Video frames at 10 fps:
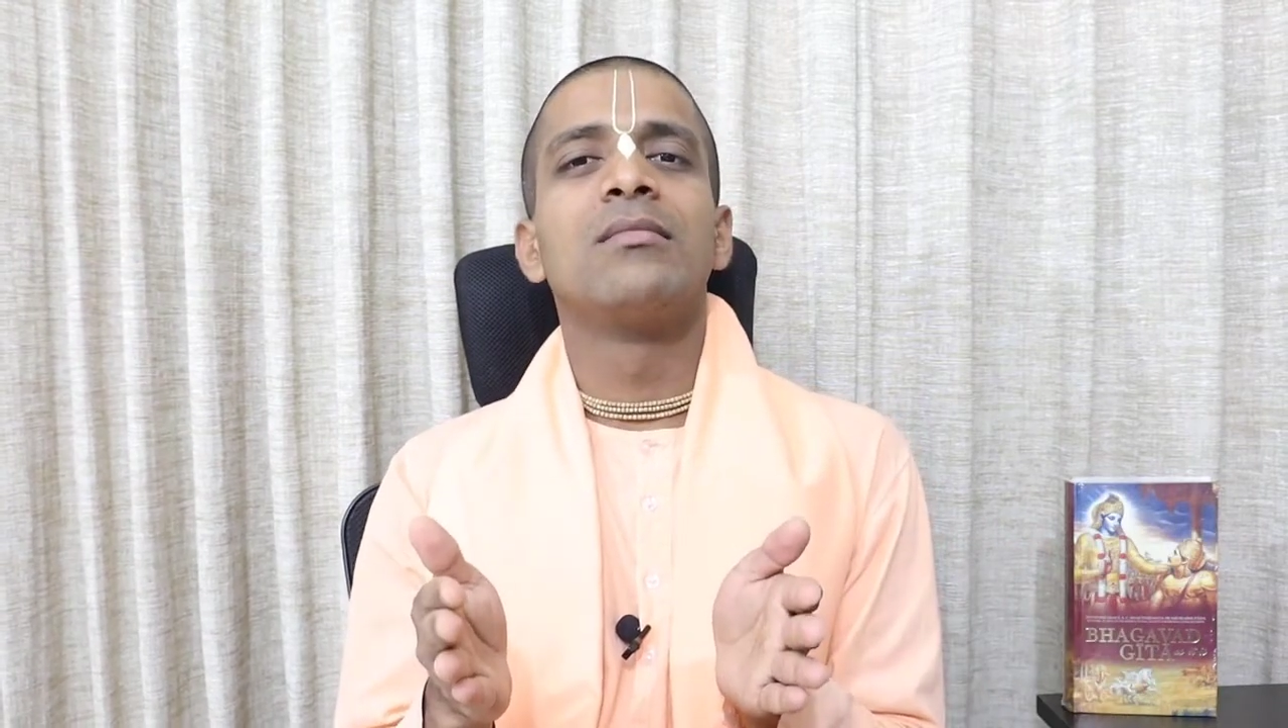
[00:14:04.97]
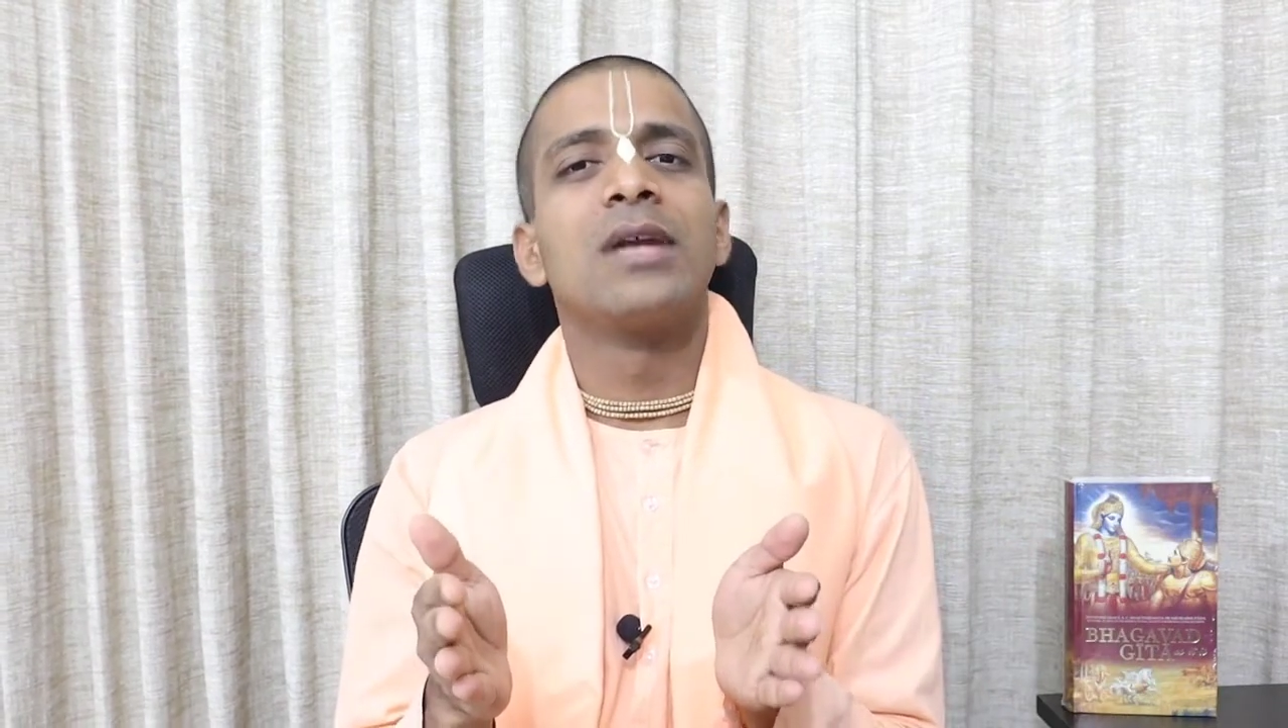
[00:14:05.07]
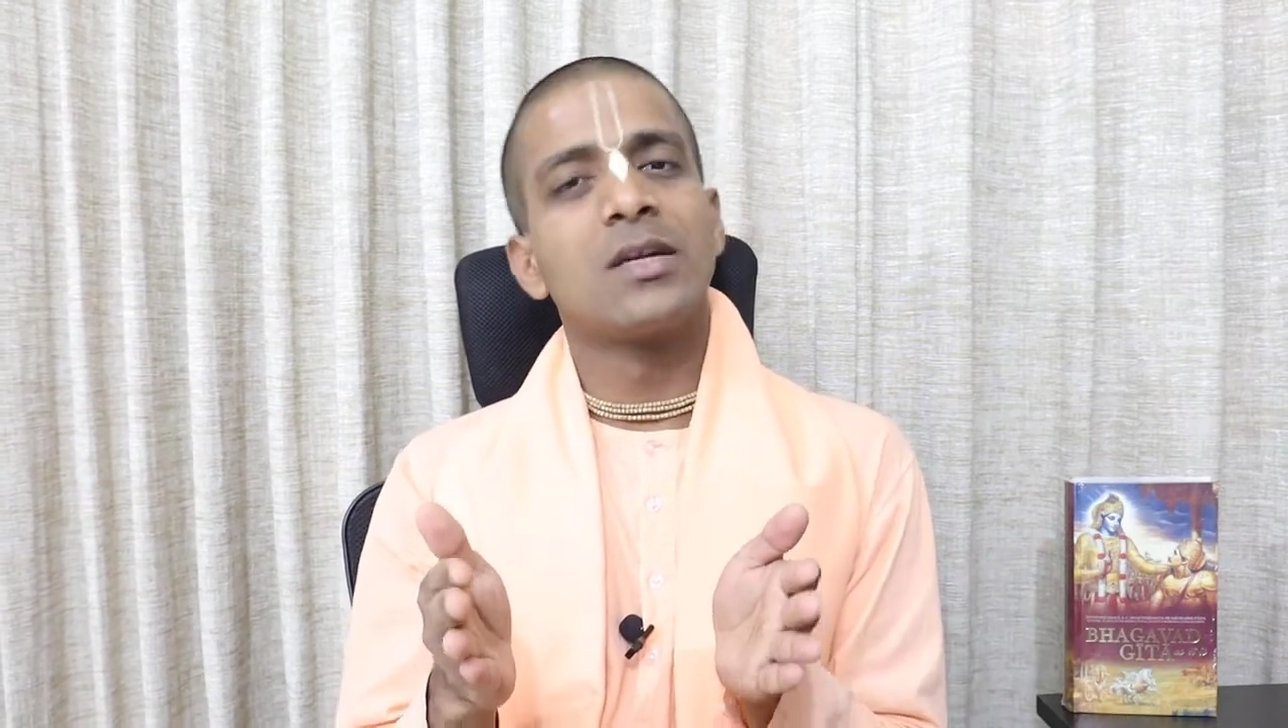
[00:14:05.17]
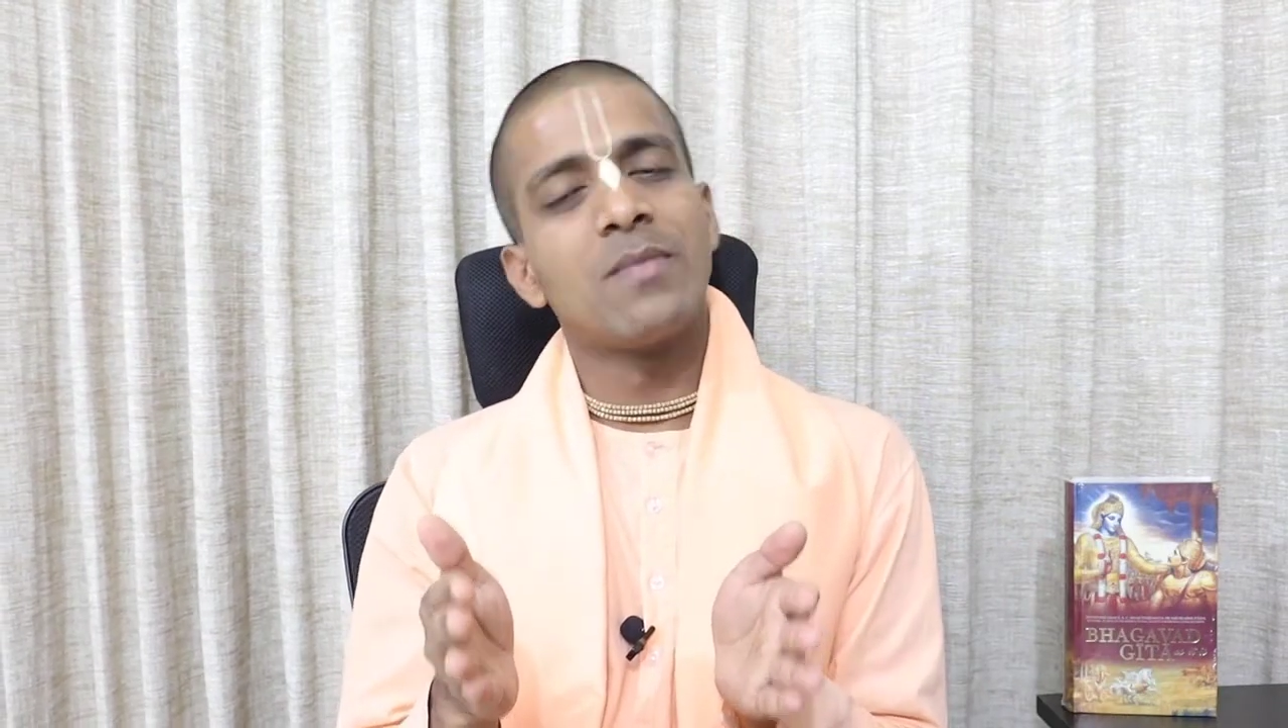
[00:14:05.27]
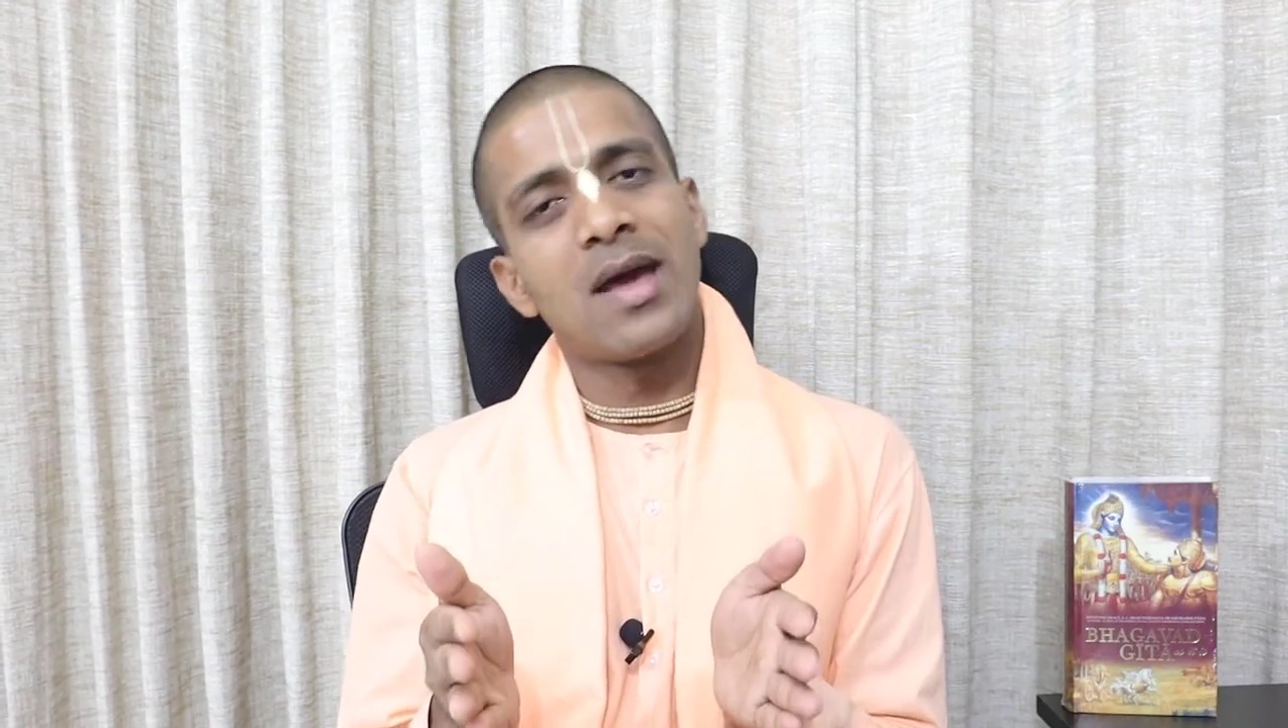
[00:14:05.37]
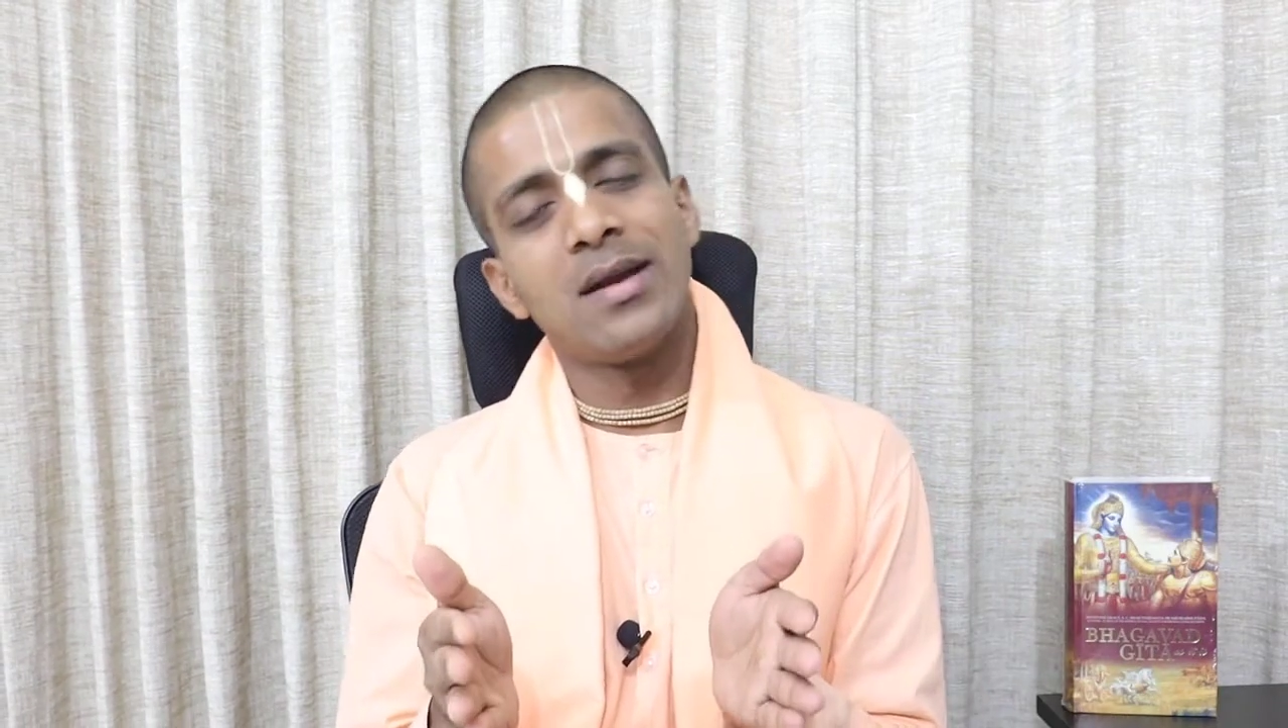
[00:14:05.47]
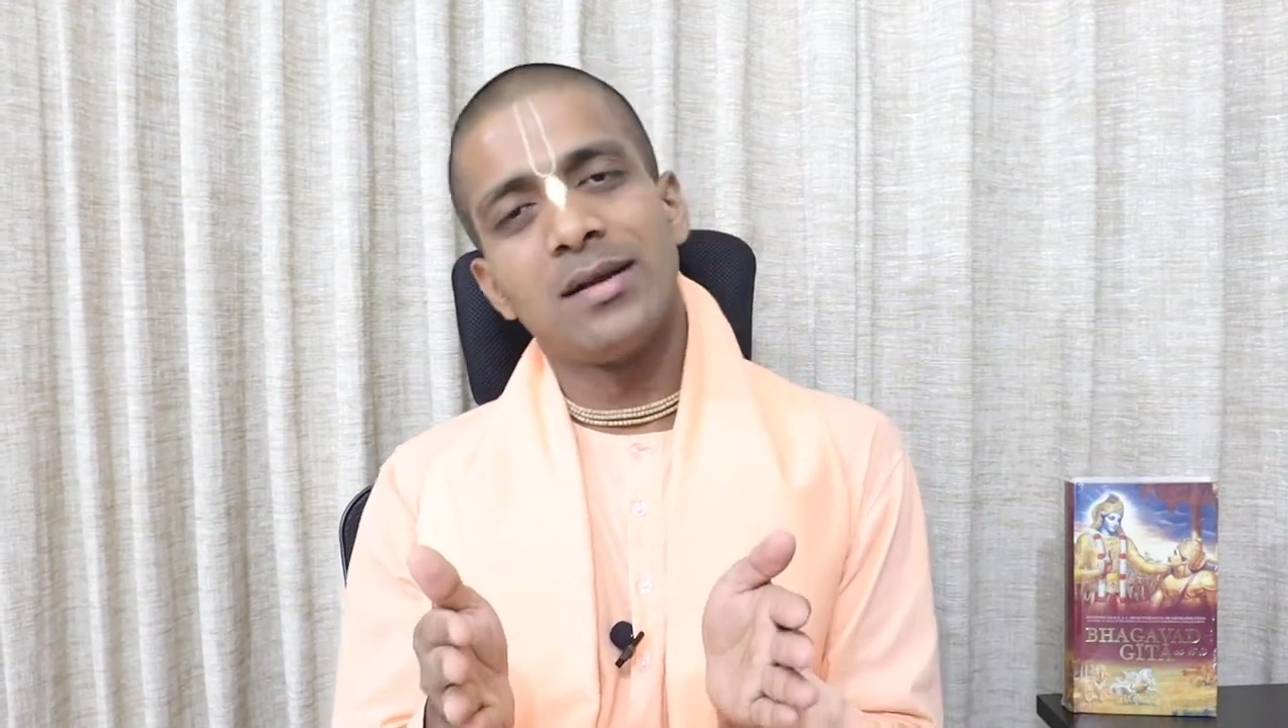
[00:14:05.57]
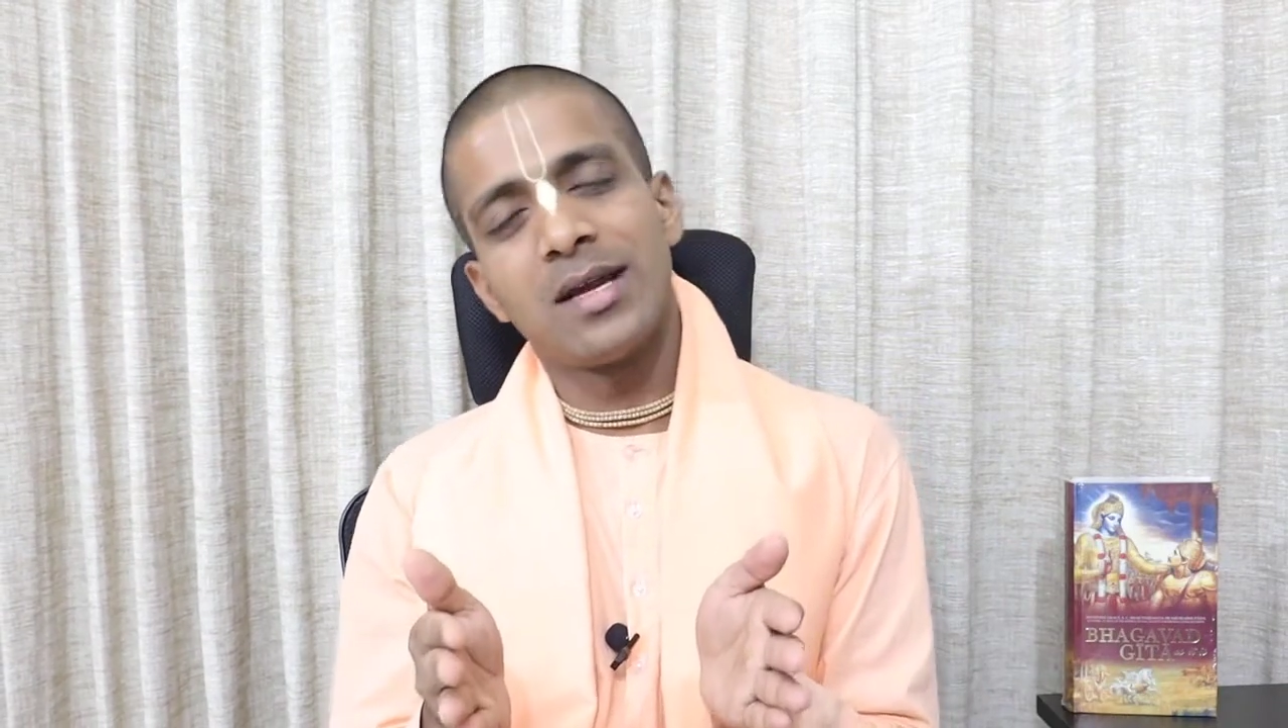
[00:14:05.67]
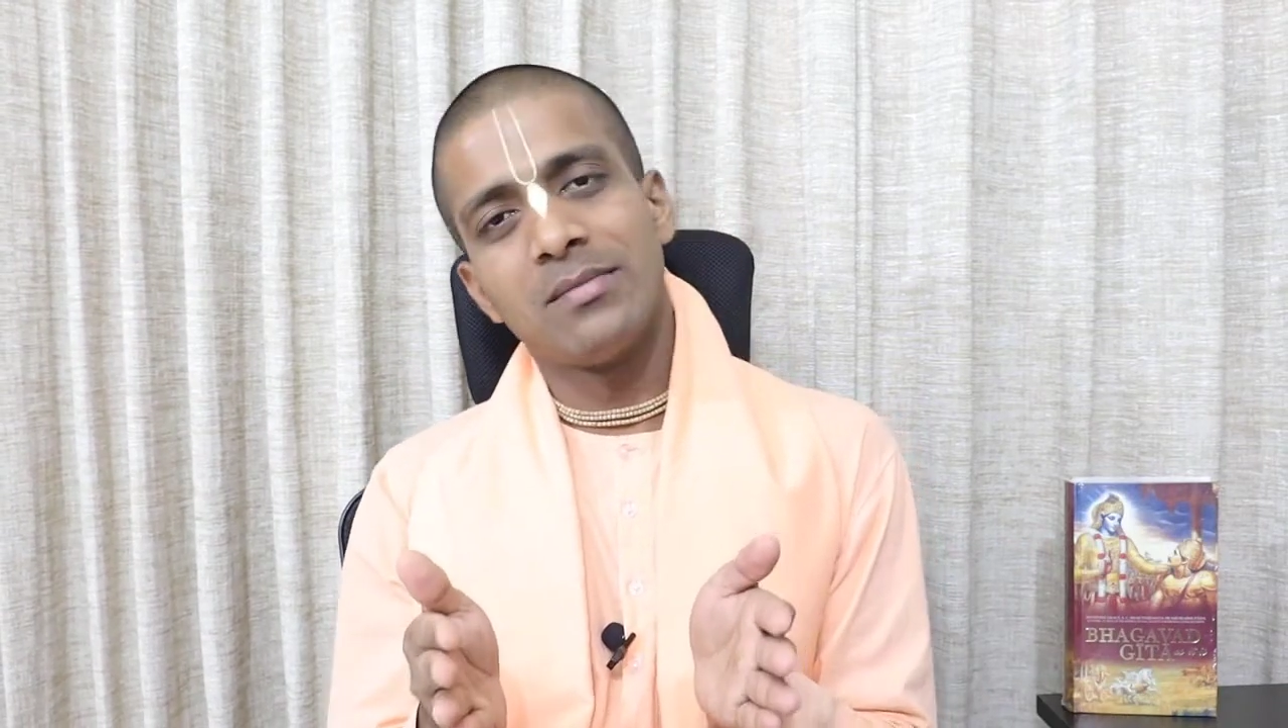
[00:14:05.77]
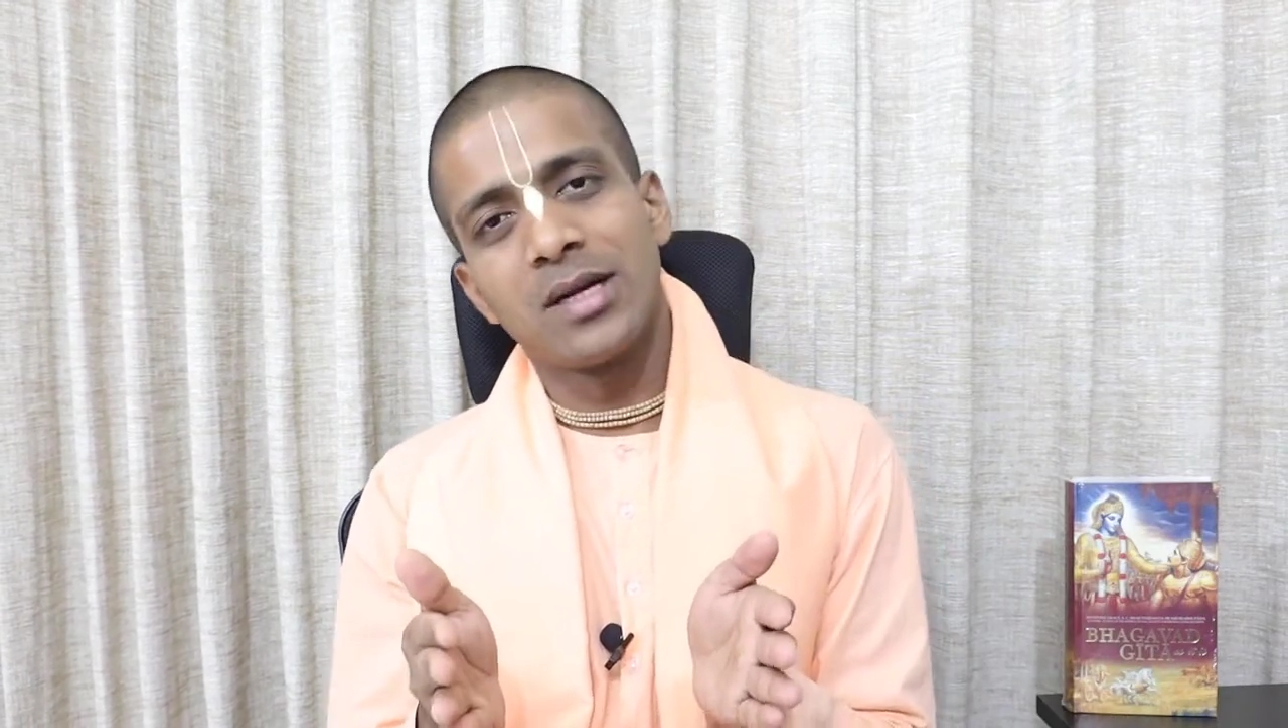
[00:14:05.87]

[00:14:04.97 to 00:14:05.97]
get married and